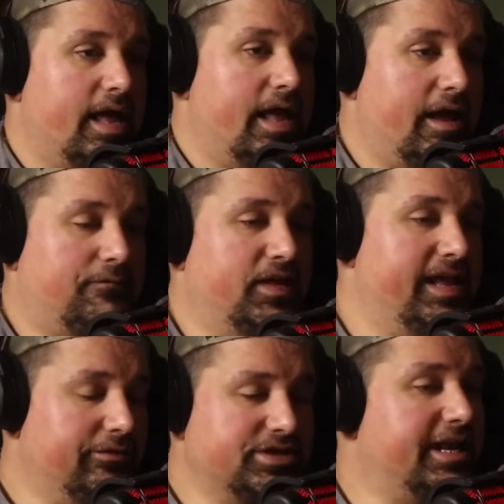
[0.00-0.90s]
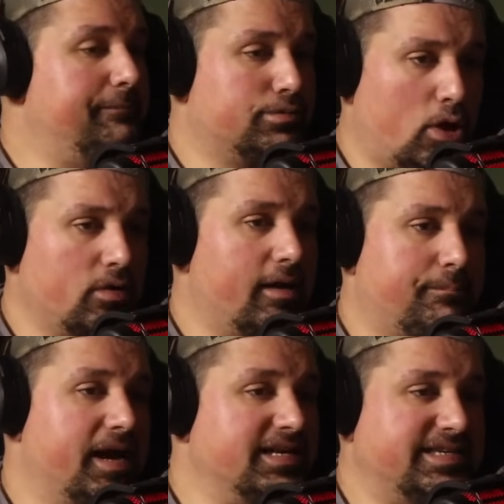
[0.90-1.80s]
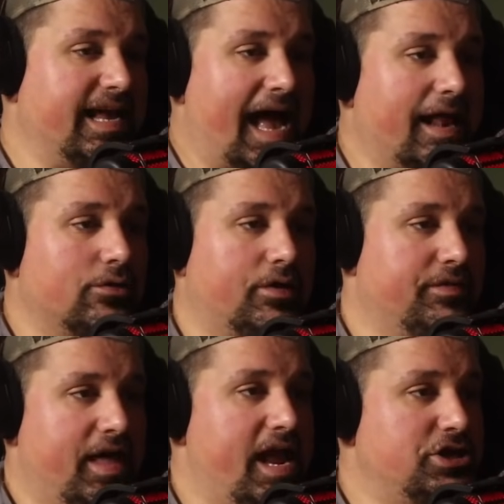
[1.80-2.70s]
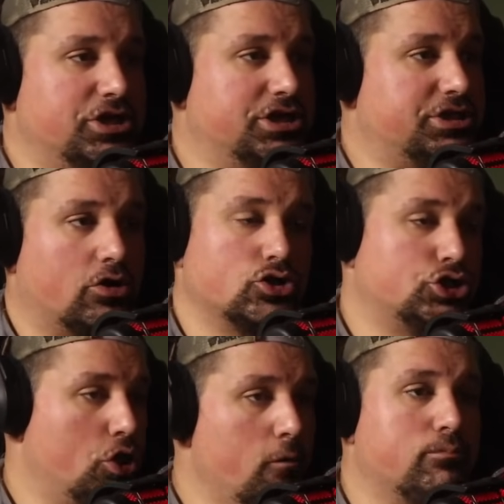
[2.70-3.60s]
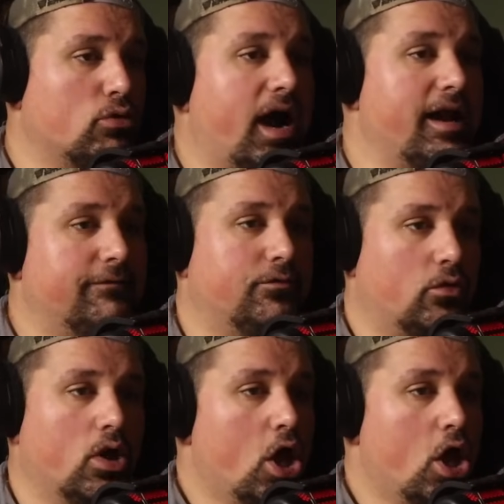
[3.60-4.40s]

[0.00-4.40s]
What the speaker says: if the Eagles get blown out by Seattle and they just are so prideful,